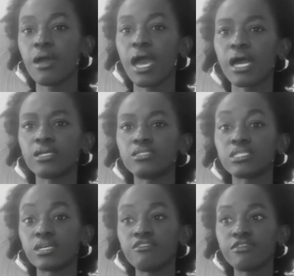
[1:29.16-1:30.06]
and
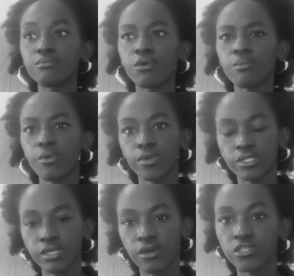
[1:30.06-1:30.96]
even more
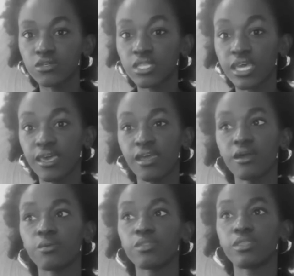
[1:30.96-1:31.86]
importantly, also they
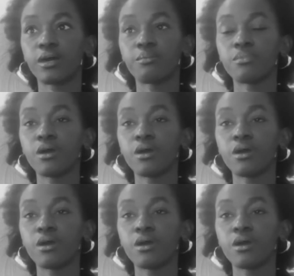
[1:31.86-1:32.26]
carry with them